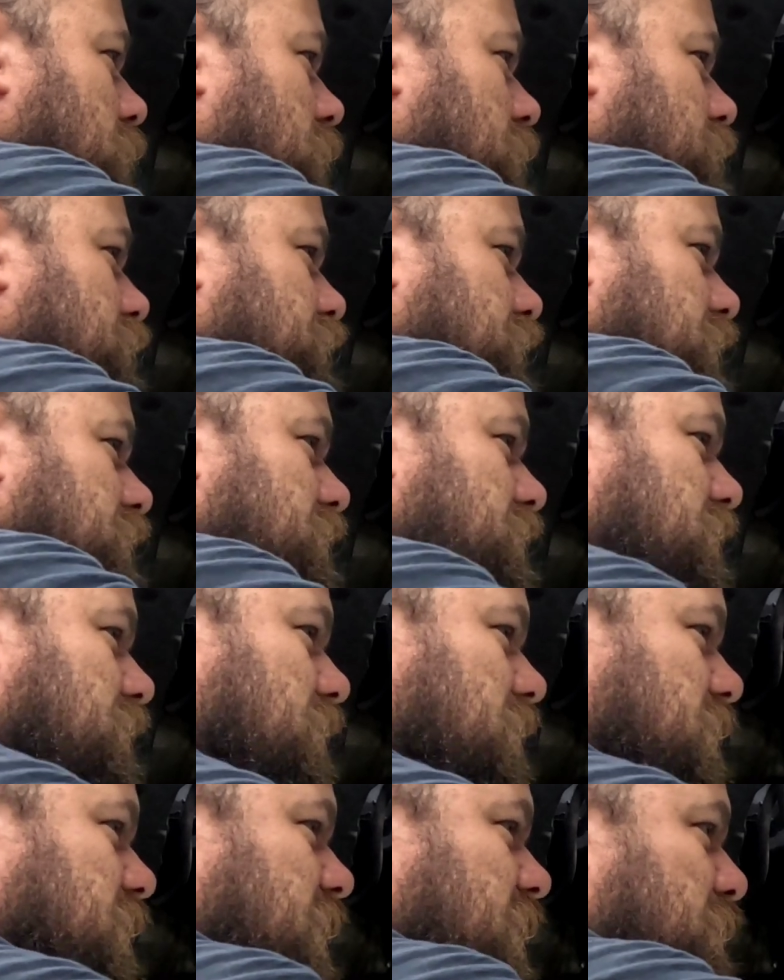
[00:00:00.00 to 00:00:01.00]
just to the
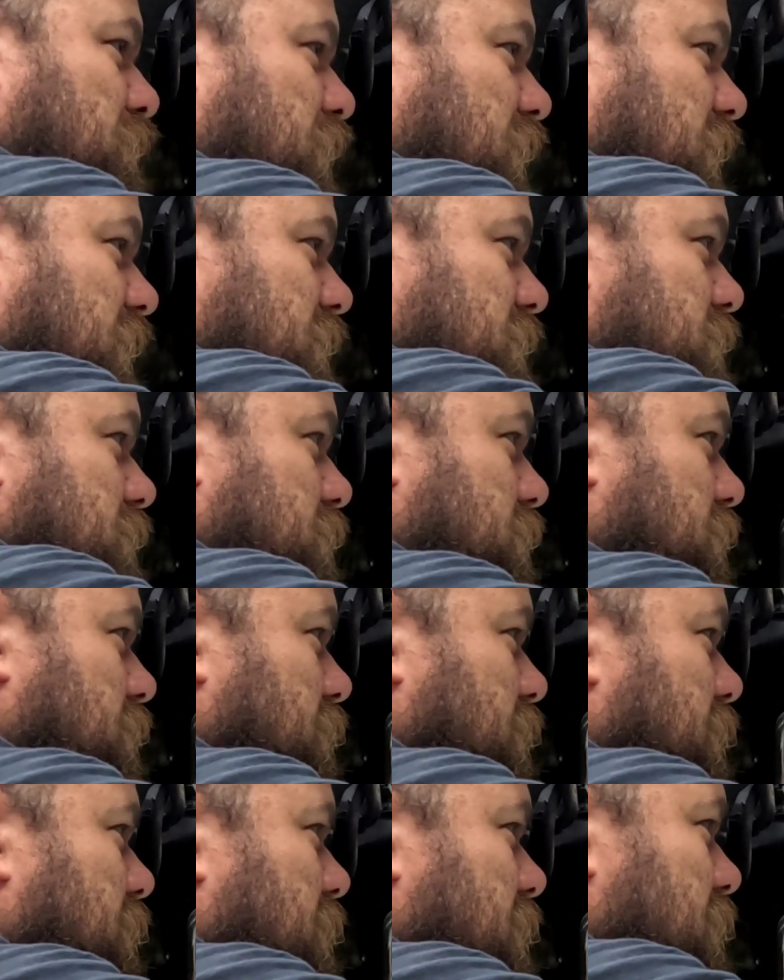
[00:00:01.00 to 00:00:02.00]
top edge.
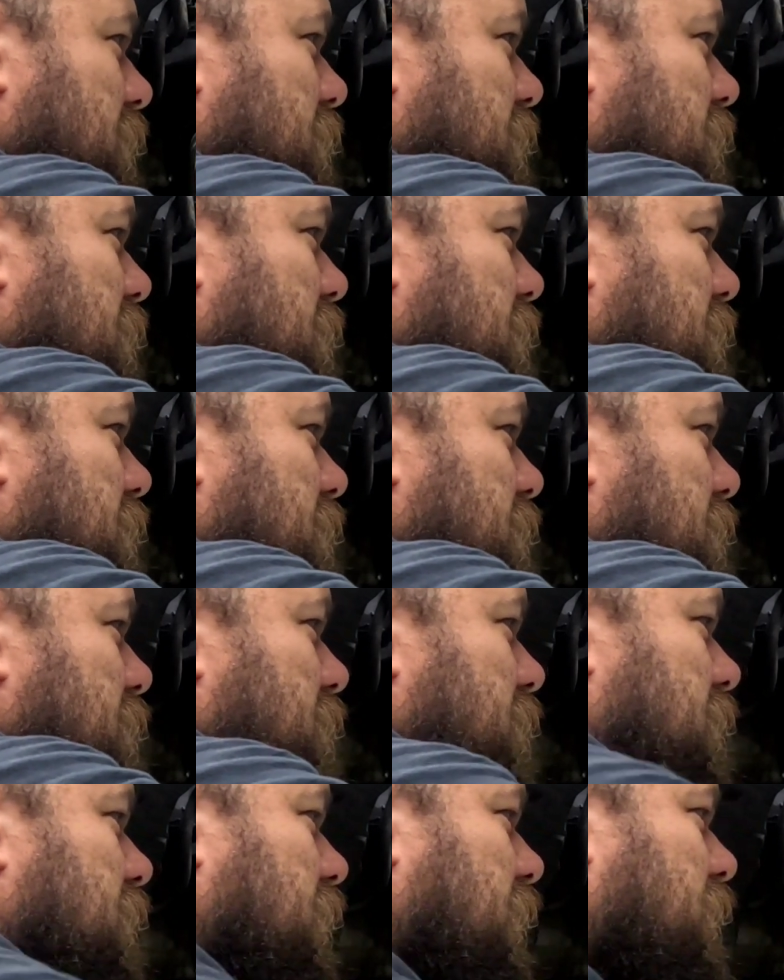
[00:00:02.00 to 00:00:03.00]

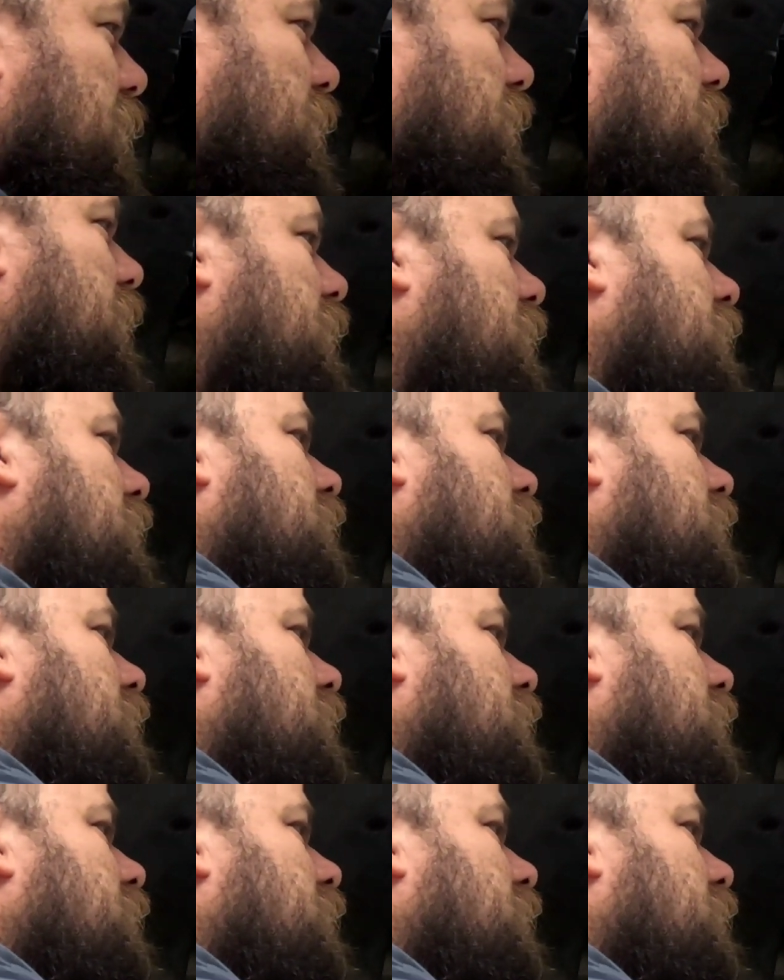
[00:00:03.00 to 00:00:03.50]
That way